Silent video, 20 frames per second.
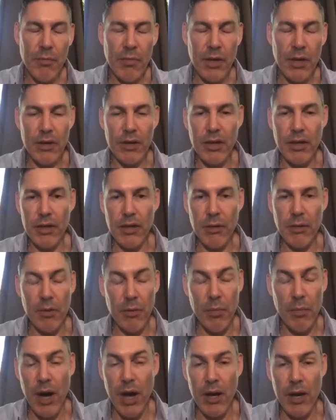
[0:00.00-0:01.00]
But the the,
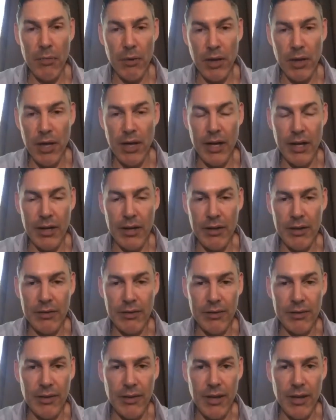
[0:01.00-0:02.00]
the bottom line
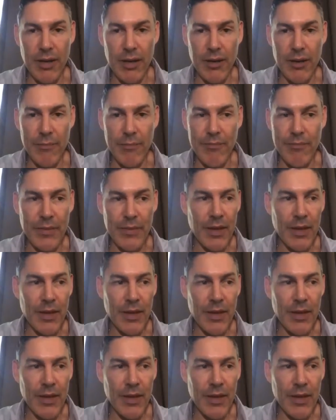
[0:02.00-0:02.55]
is. Uh,